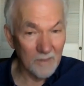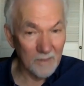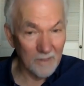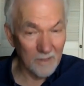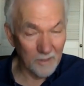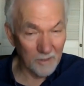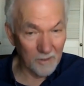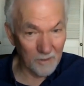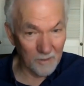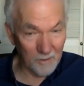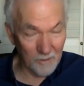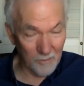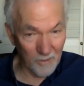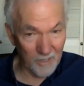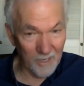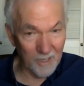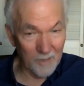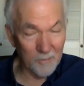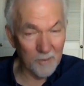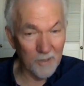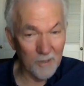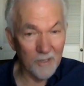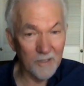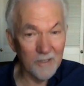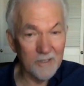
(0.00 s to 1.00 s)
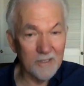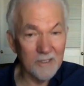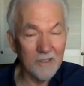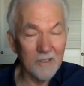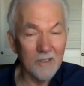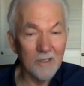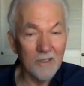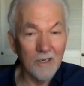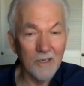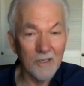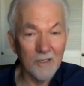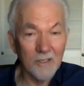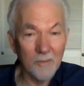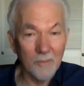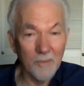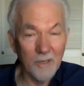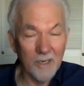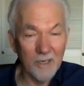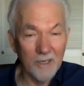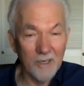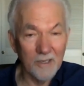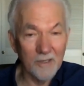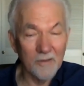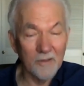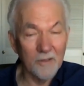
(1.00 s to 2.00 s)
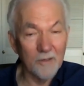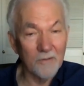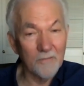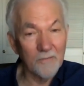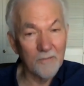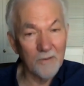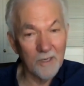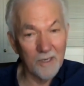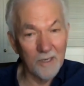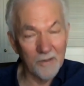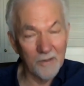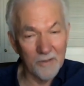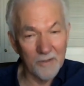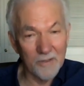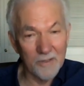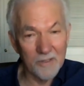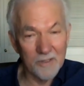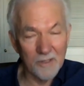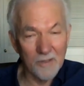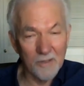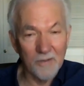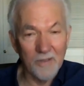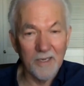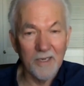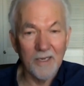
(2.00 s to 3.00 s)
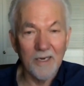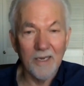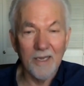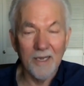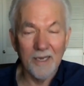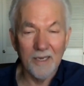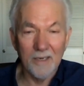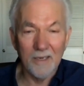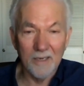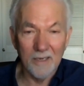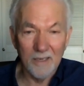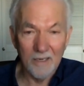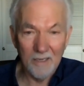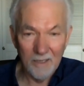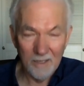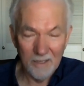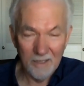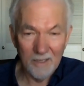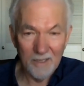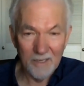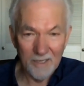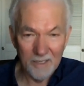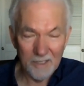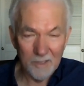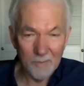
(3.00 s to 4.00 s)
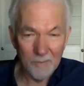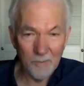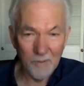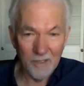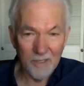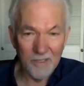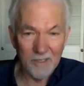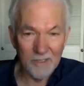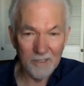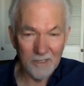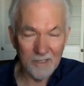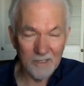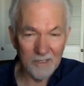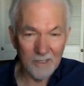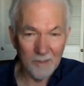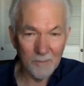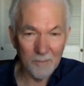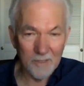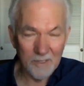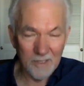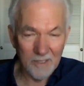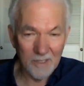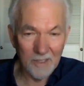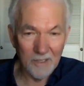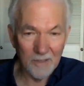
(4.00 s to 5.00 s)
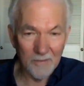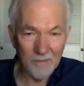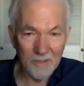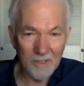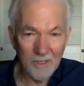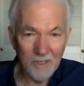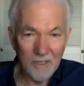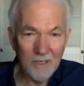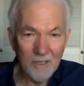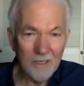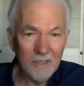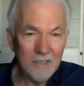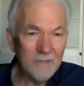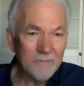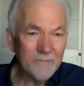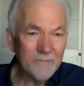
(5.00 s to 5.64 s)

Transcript: their grandparents had talked about it, their fathers, or they had experiences themselves.